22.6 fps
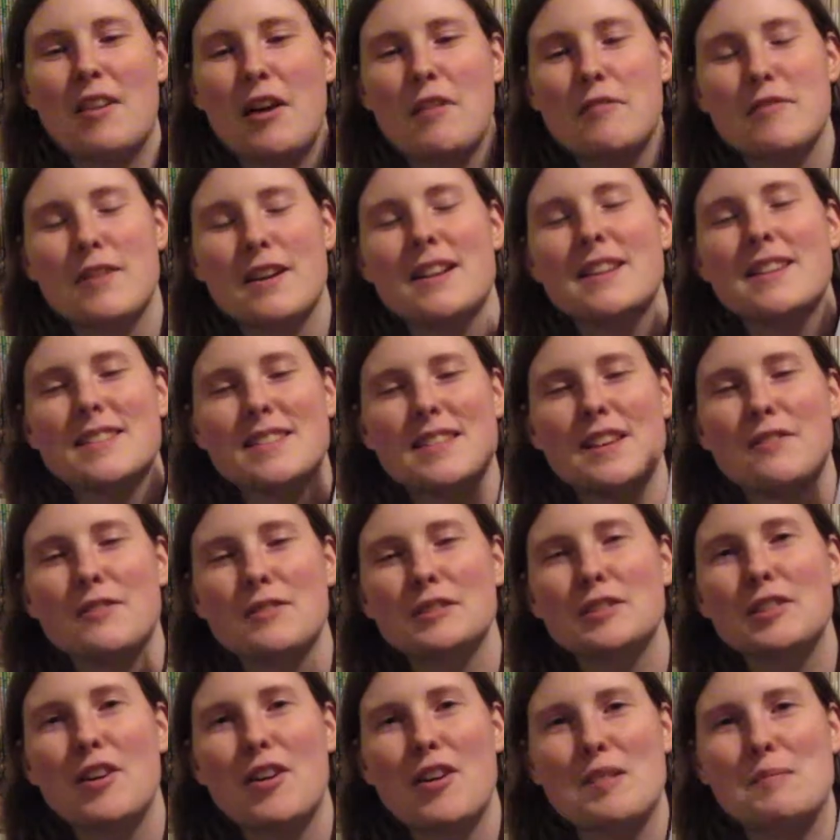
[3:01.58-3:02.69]
I've read it several
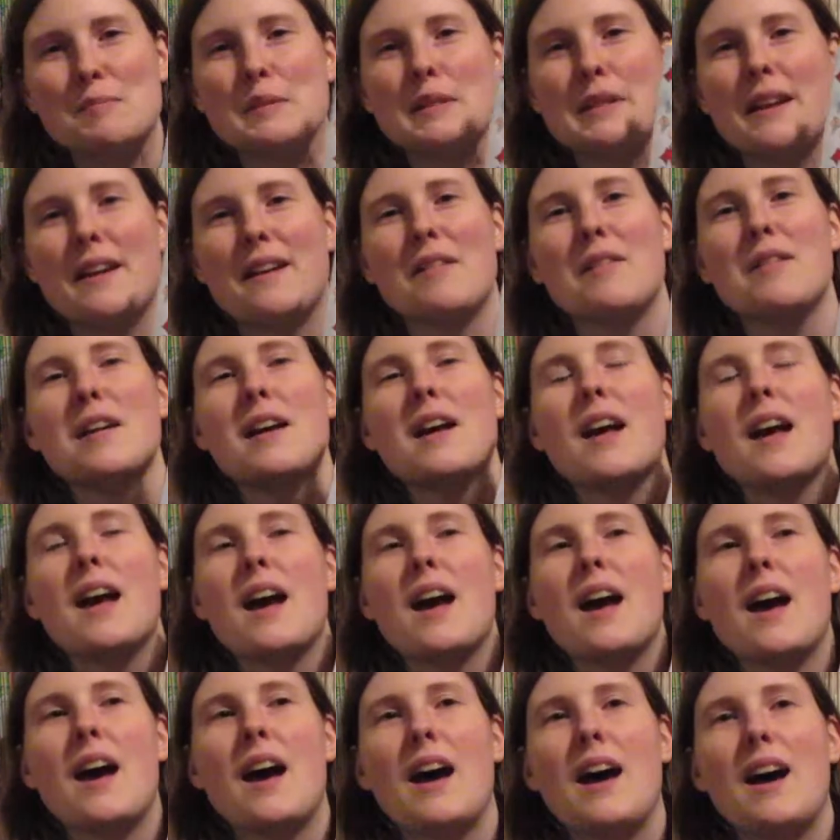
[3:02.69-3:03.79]
times now.
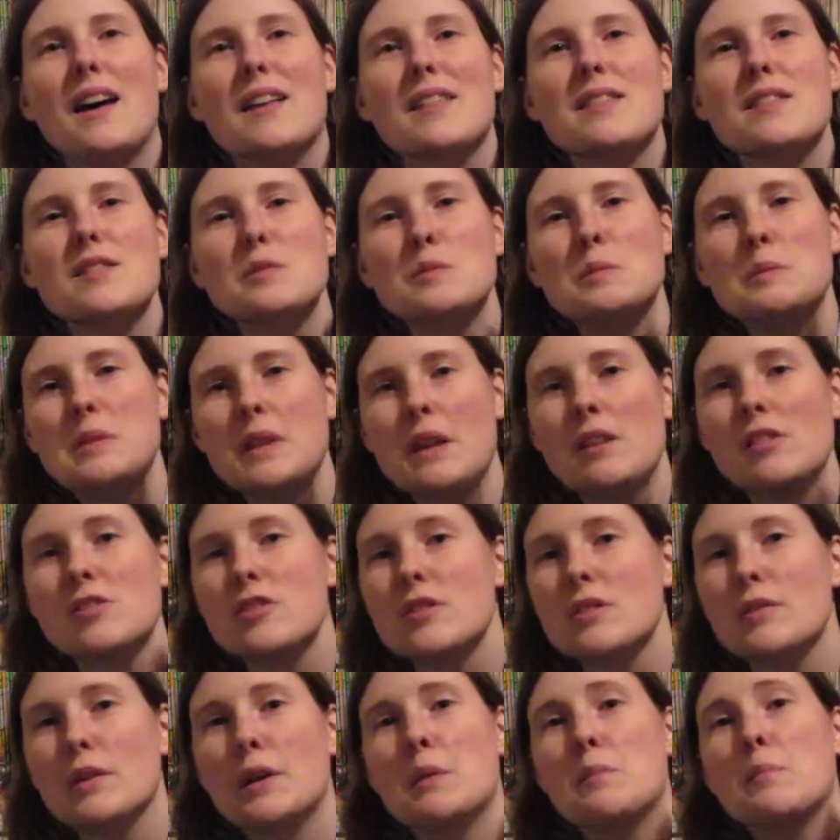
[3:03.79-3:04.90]
This was
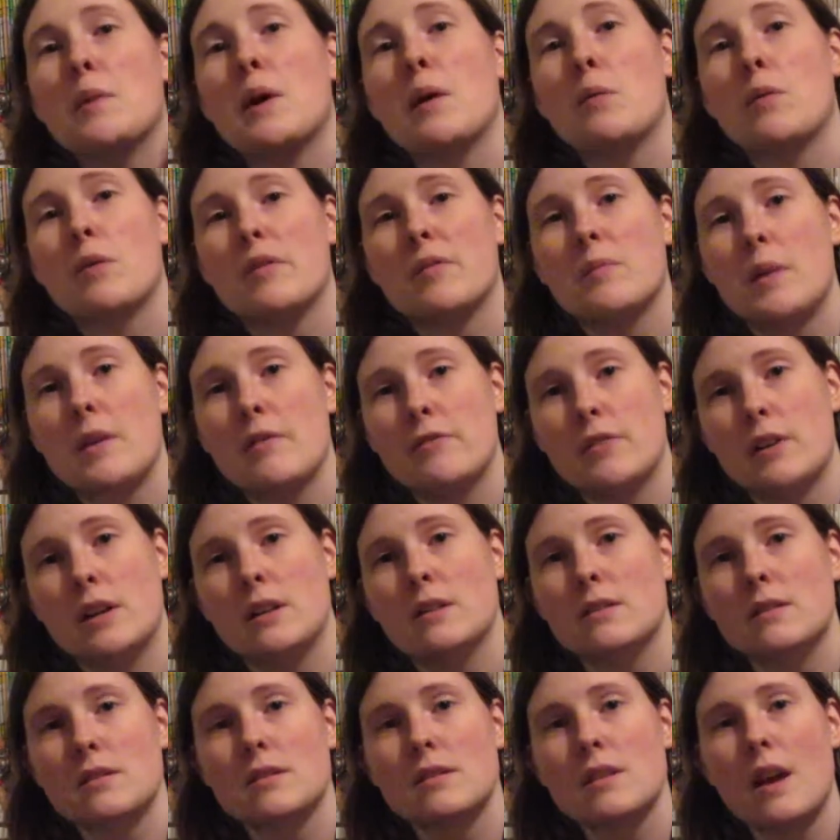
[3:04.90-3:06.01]
actually written by one of my
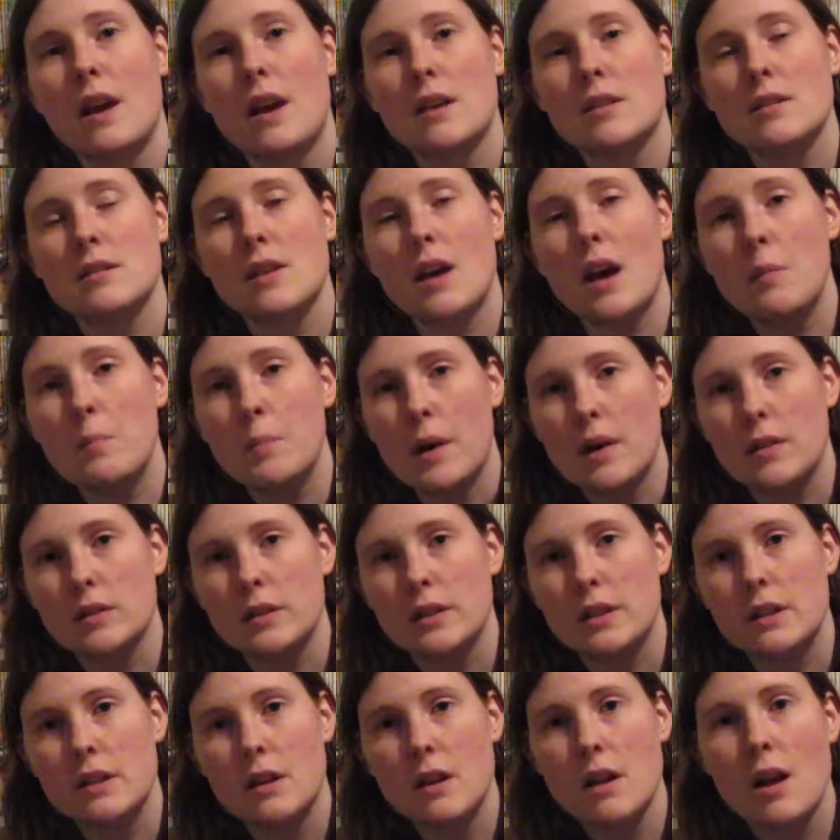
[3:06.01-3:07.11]
friends, Scott
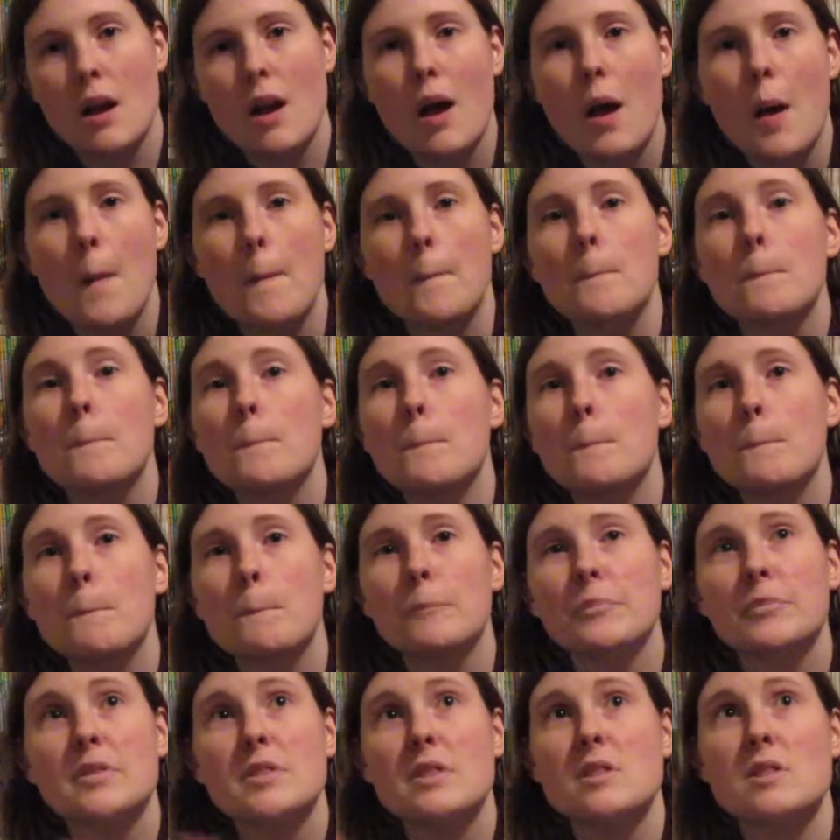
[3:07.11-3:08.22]
Bartlett.
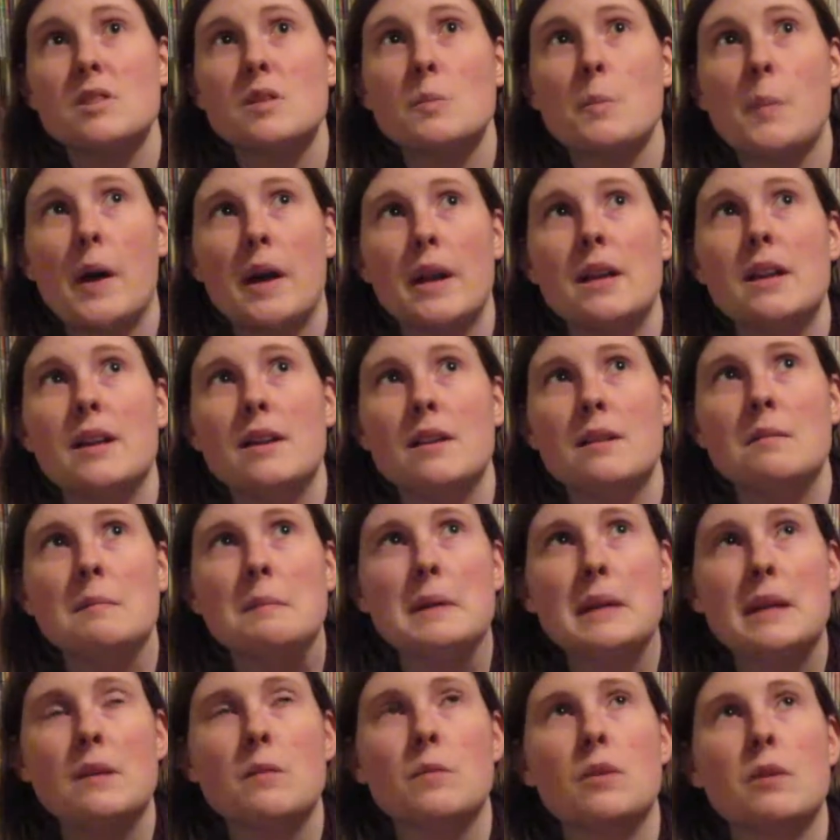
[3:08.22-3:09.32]
Despite him
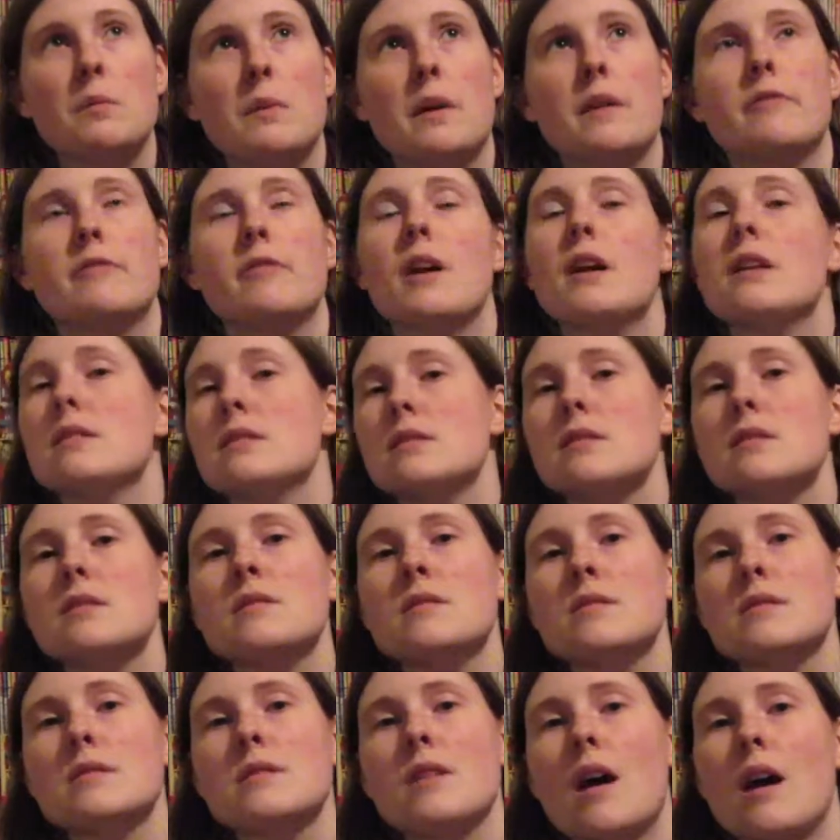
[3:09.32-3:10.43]
being one of my friends,
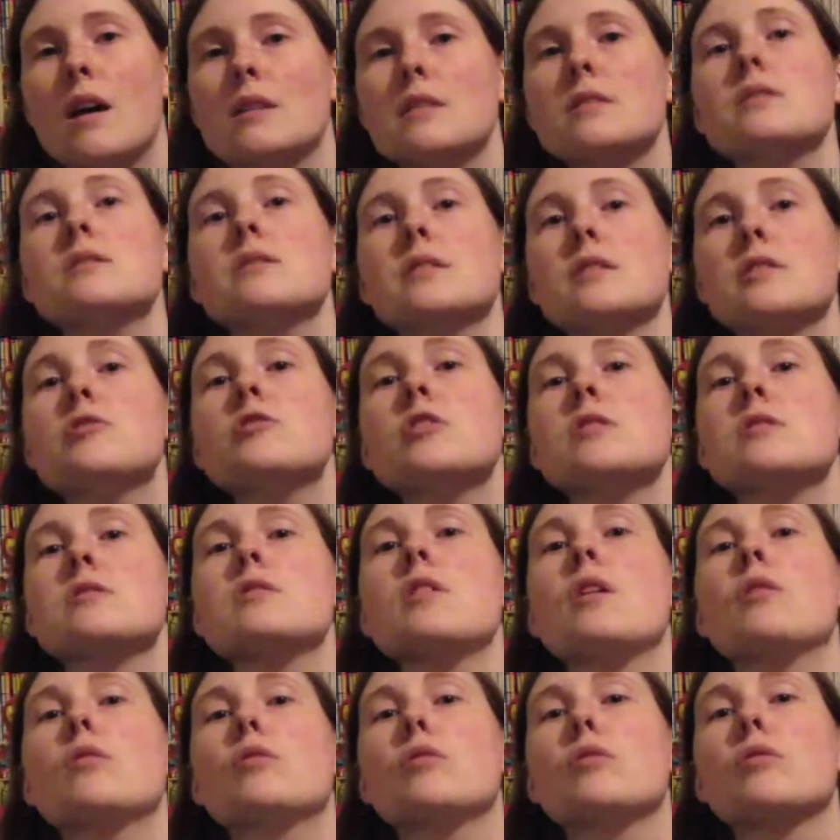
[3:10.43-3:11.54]
this is honestly just
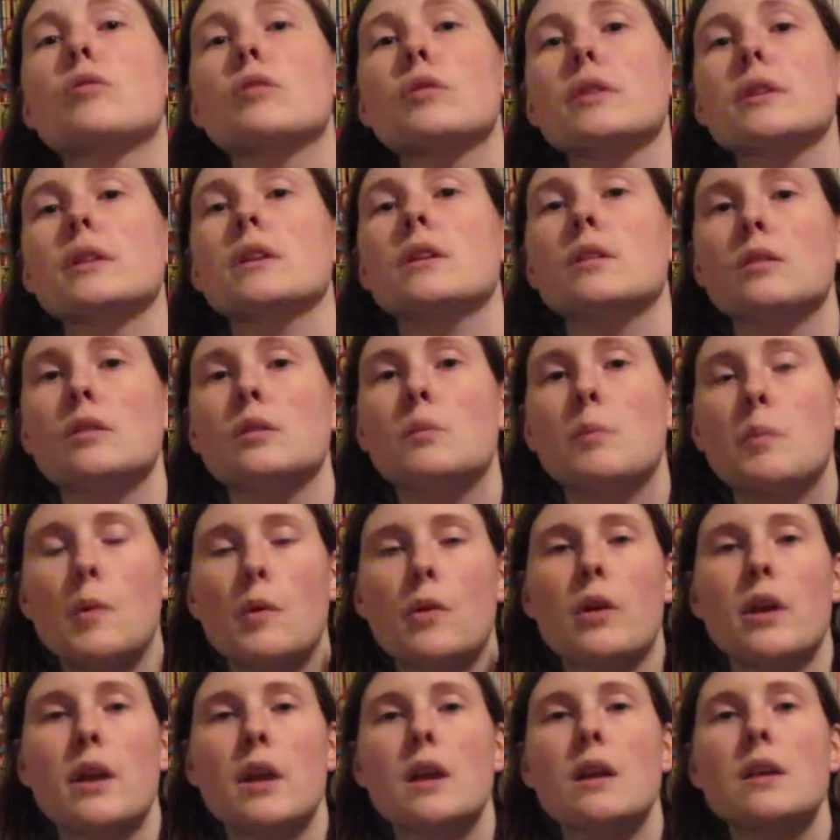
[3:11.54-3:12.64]
a really good
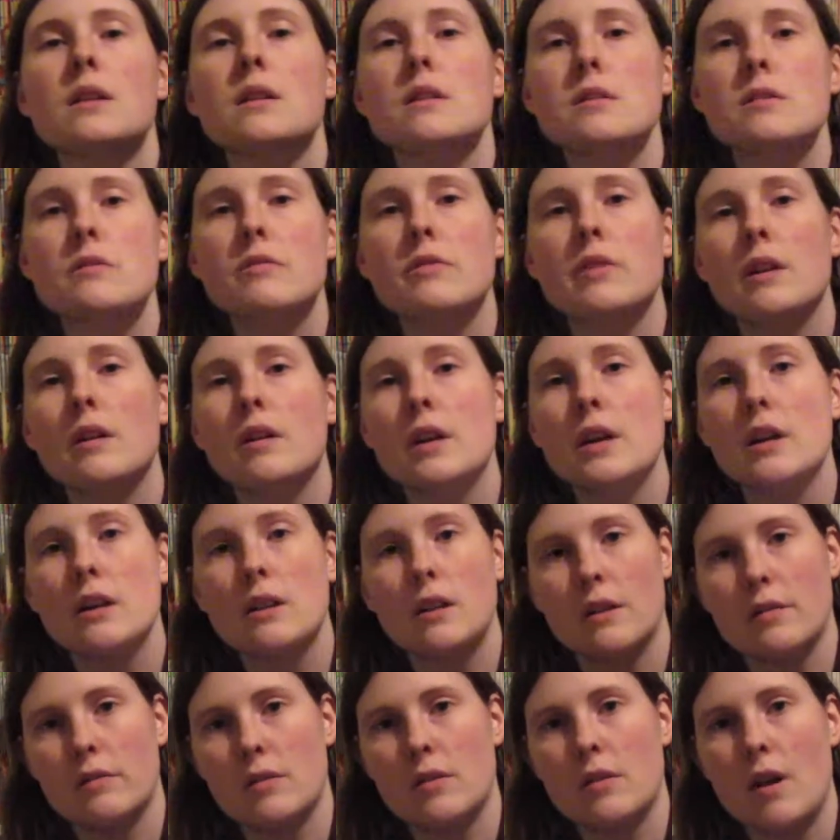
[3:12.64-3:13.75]
book. It is very
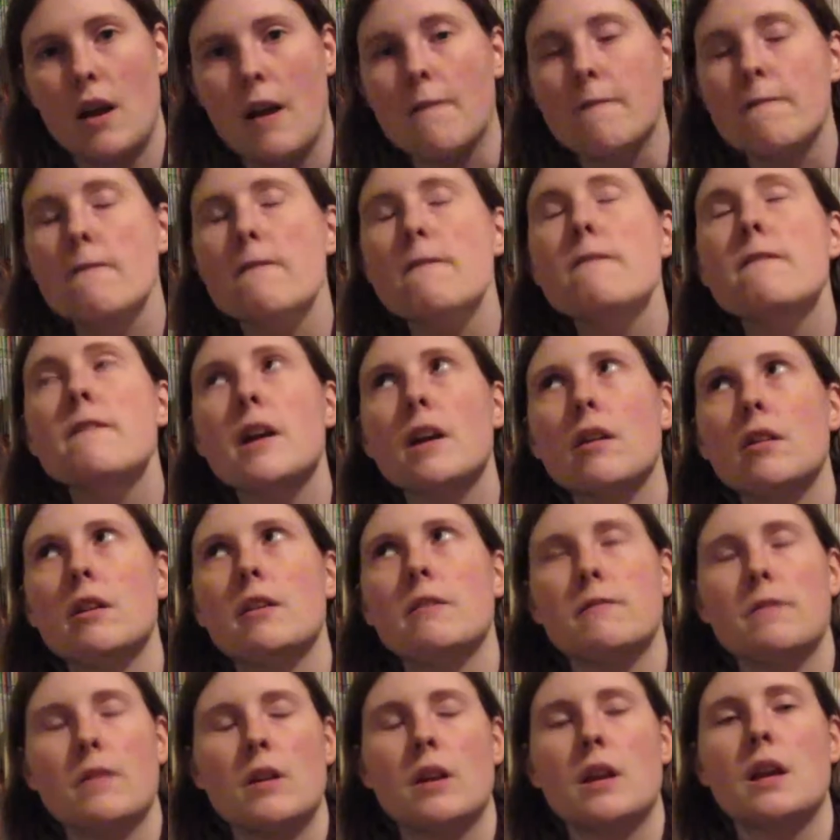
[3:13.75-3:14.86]
clever and very
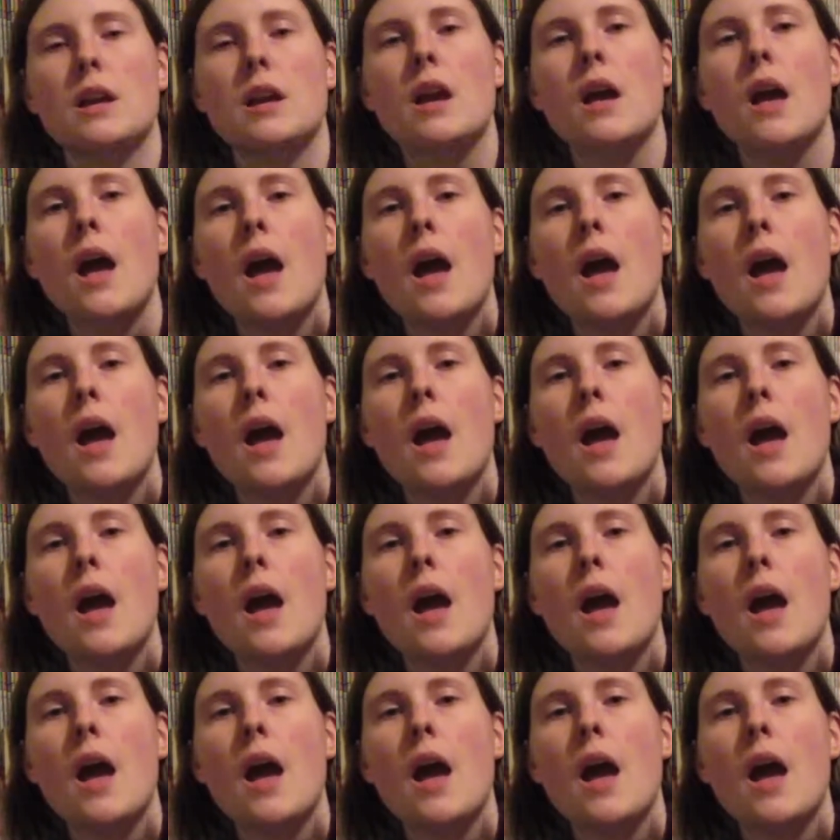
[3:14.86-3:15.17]
funny.